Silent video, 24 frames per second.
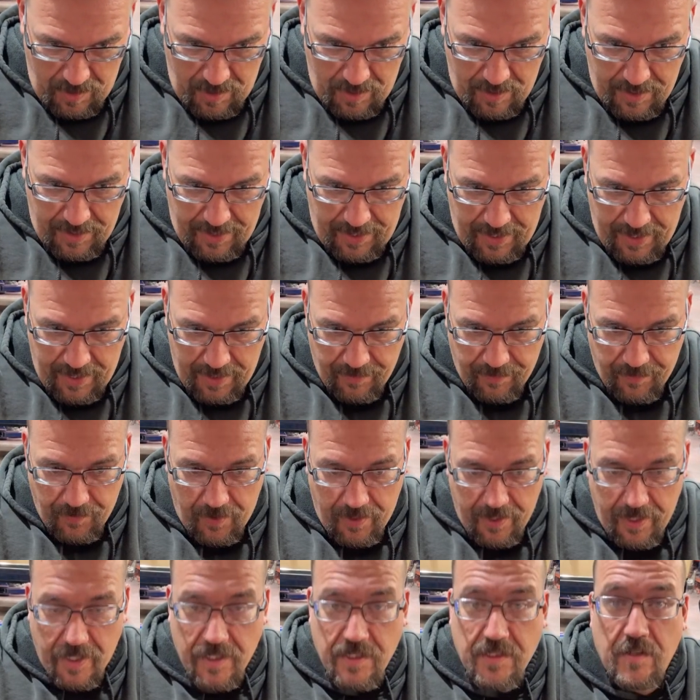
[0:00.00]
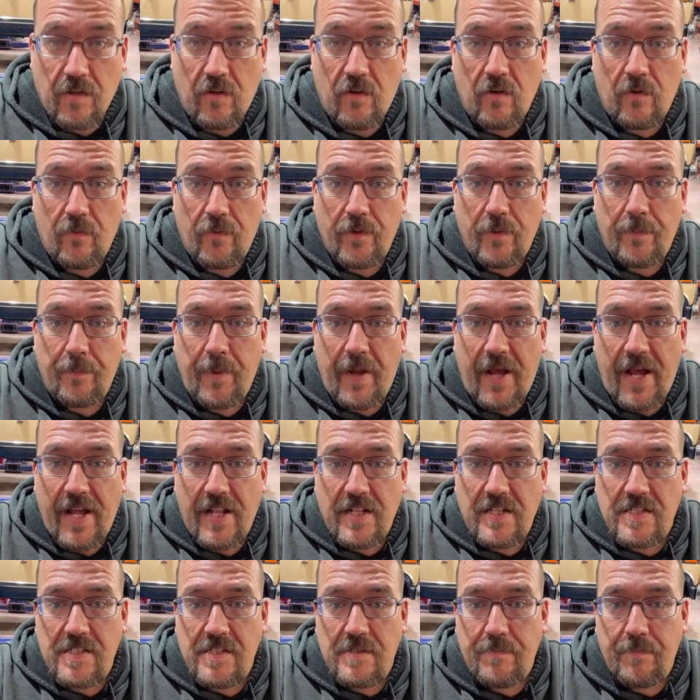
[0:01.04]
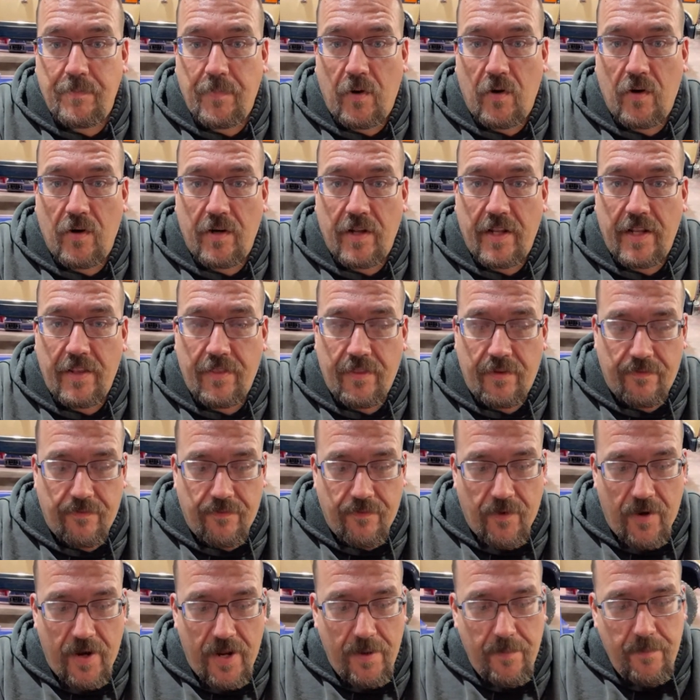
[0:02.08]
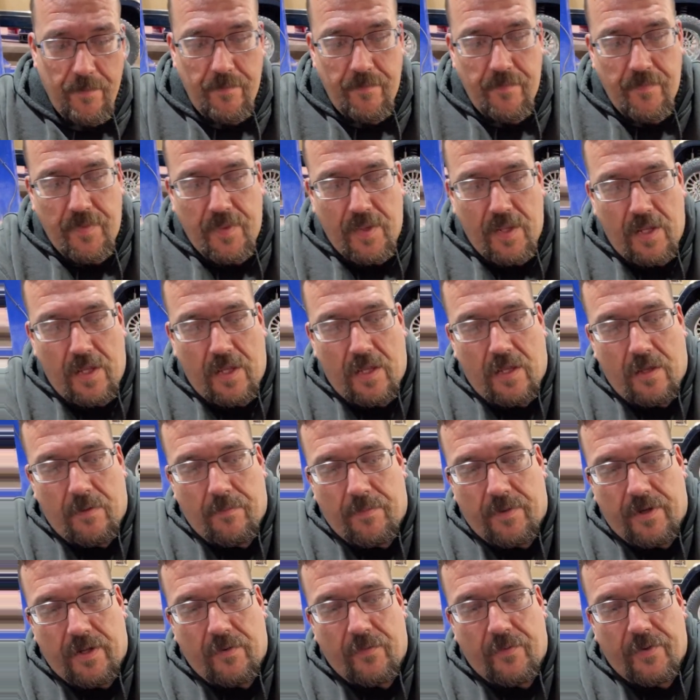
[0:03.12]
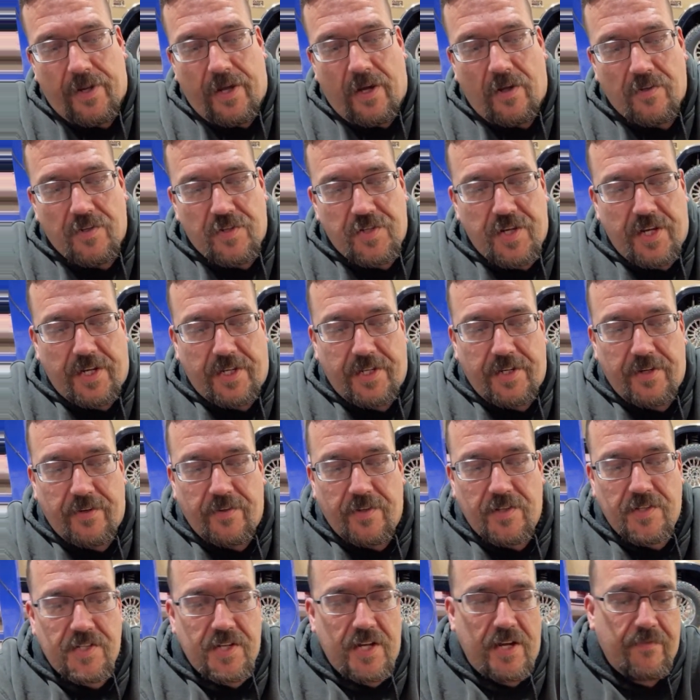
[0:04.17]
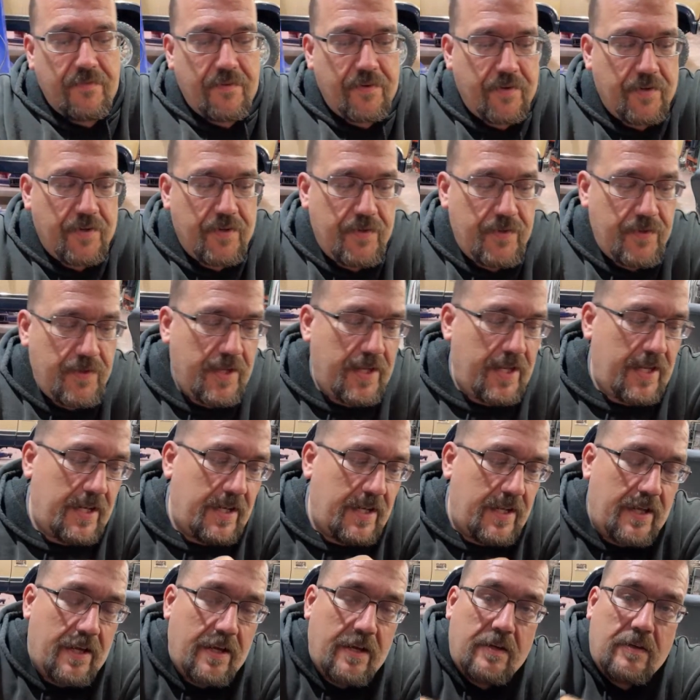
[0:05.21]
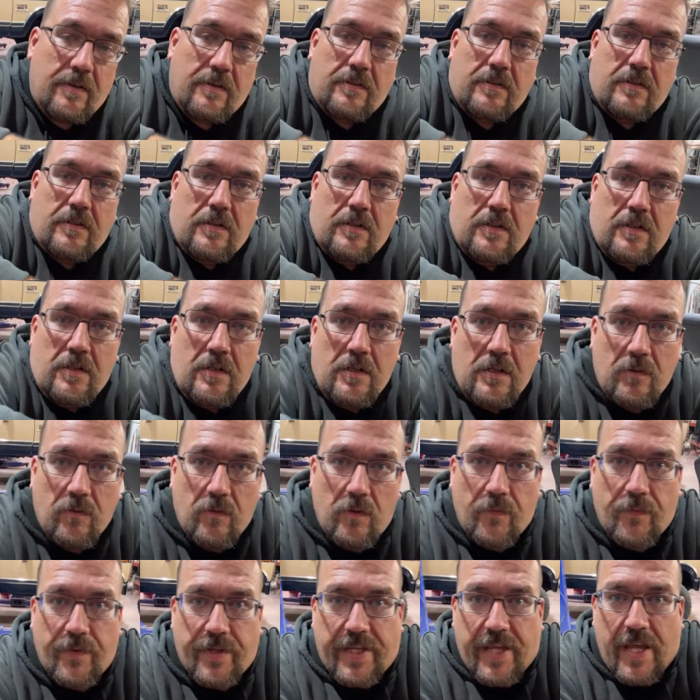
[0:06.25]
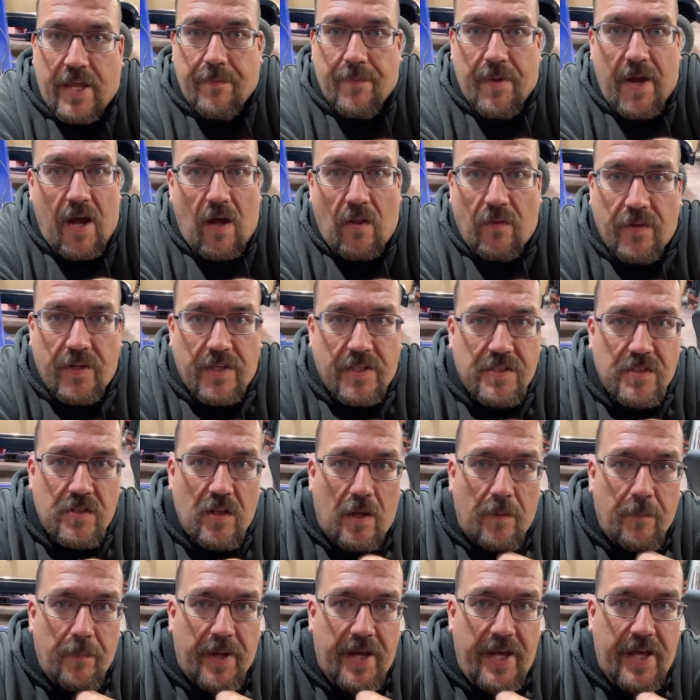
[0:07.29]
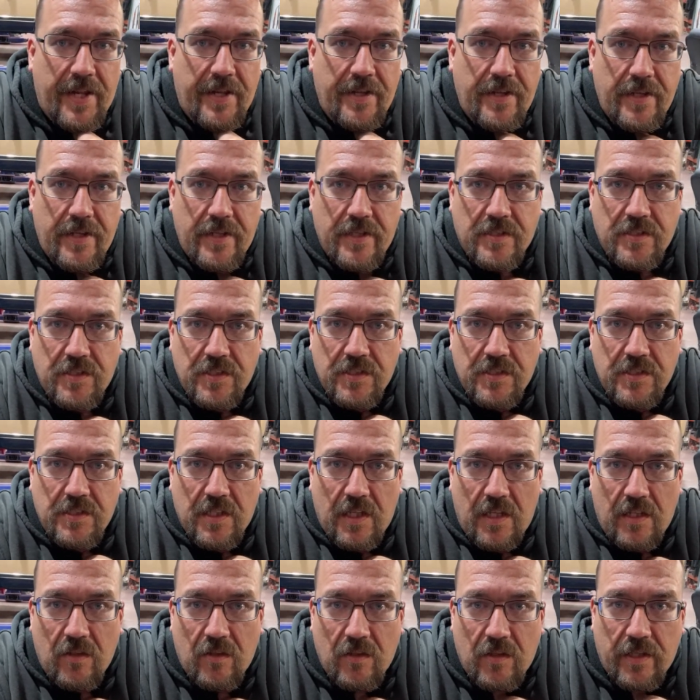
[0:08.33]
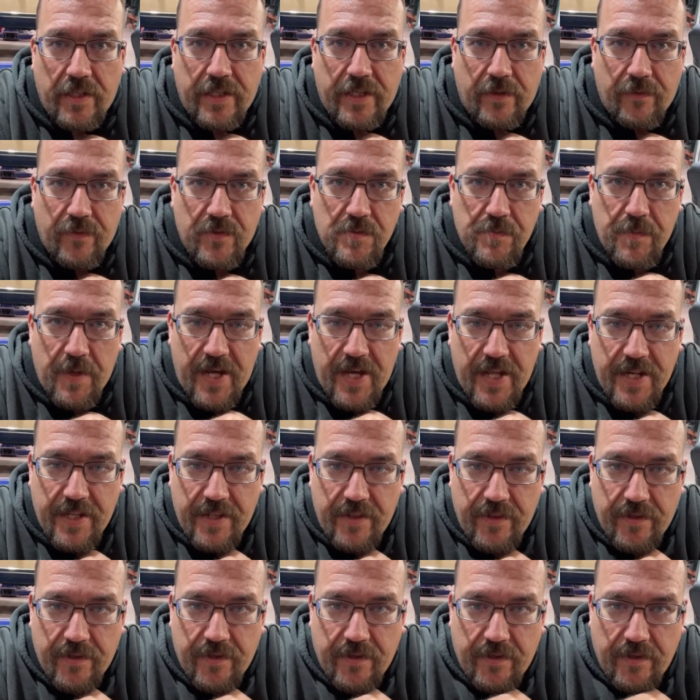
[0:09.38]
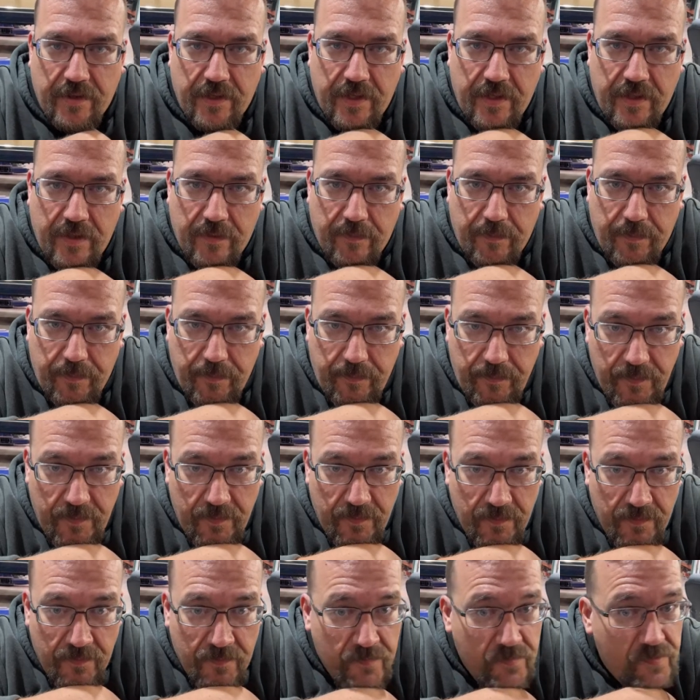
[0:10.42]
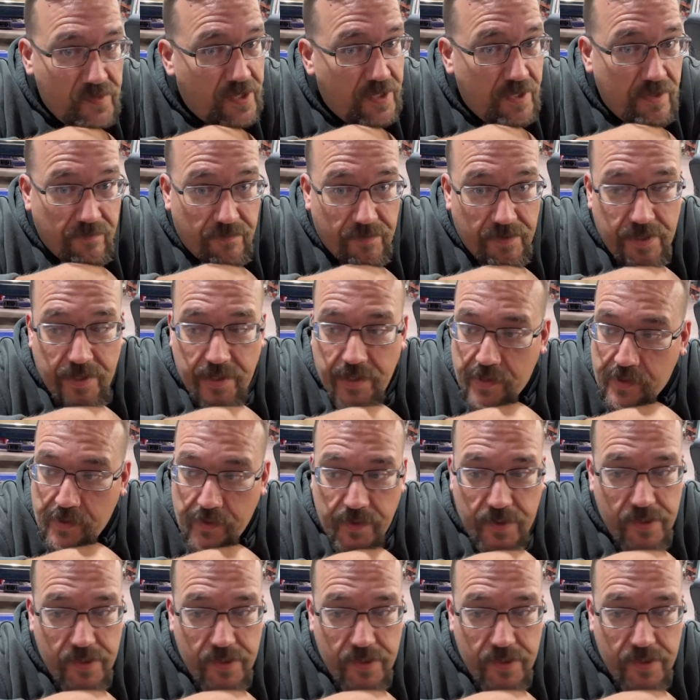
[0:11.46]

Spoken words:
and thought I saw a real bad part in the frame, but I went out and checked here this afternoon, and when we came out, it's not bad. It just looked like it was bad in the video.